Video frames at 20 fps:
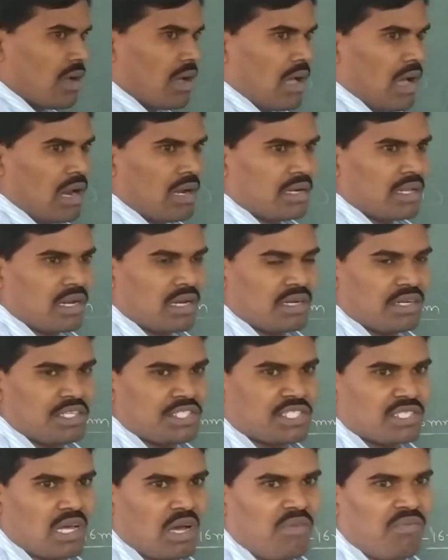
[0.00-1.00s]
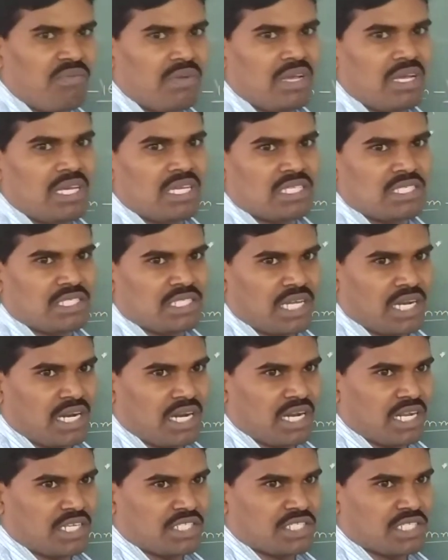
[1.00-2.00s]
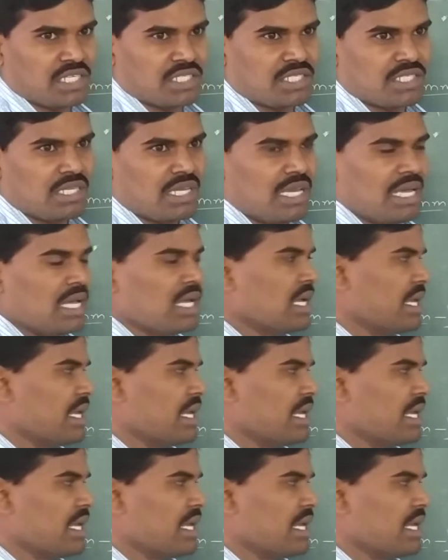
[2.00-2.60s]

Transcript: Alternation of generations.